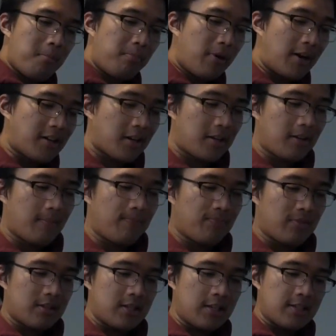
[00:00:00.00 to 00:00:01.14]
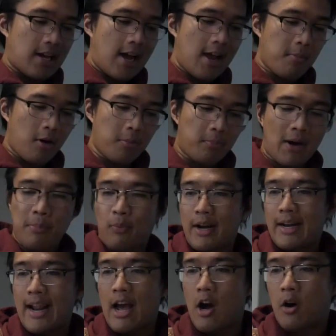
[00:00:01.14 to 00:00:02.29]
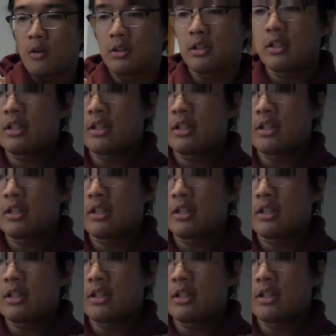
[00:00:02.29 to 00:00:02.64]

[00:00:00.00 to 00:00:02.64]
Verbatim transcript: But since I am on prep right now,